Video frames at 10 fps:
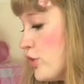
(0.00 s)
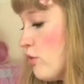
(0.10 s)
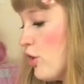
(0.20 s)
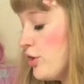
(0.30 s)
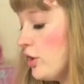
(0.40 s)
You
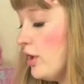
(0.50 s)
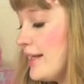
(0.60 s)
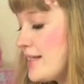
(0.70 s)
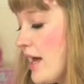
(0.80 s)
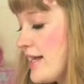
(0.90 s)
own a
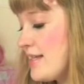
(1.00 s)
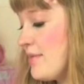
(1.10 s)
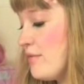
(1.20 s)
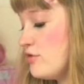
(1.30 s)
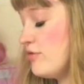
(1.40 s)
Lolita item
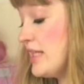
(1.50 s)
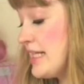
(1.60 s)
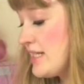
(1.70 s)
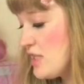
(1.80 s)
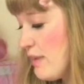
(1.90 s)
that was
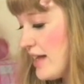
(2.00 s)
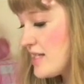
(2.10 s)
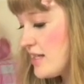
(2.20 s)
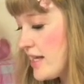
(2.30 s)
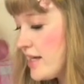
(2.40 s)
released this
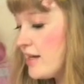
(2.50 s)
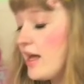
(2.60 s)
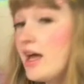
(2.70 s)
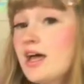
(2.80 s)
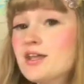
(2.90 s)
past year.
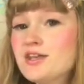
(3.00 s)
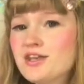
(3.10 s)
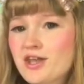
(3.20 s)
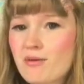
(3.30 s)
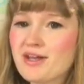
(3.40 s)

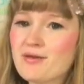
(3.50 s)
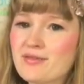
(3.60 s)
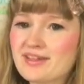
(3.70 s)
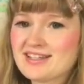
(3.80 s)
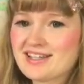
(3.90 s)
No, I don't
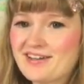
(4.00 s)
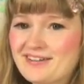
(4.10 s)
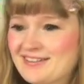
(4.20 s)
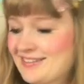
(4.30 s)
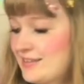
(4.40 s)
think so.
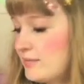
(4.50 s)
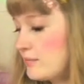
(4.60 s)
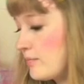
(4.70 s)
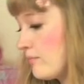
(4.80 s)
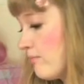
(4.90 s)

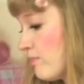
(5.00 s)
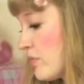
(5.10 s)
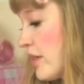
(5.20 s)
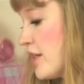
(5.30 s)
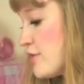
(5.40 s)

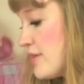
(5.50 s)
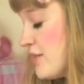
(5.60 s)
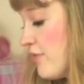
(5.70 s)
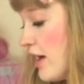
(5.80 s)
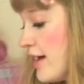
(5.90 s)

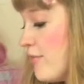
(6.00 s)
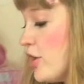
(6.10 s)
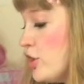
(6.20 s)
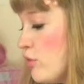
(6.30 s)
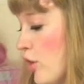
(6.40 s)
25.
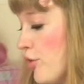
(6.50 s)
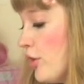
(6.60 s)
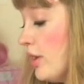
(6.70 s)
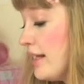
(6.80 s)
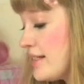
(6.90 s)
You own a
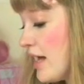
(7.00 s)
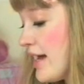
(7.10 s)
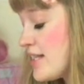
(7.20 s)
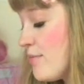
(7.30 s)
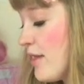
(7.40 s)
Lolita
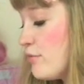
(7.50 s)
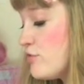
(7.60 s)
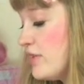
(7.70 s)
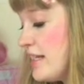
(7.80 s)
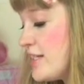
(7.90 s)
item that was
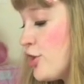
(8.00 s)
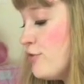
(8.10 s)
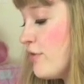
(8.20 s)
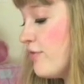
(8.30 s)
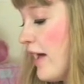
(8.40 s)
released
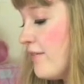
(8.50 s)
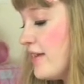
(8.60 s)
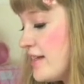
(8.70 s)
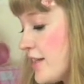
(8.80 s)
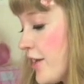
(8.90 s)
over 5
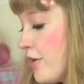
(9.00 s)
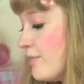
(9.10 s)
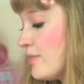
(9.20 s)
years ago.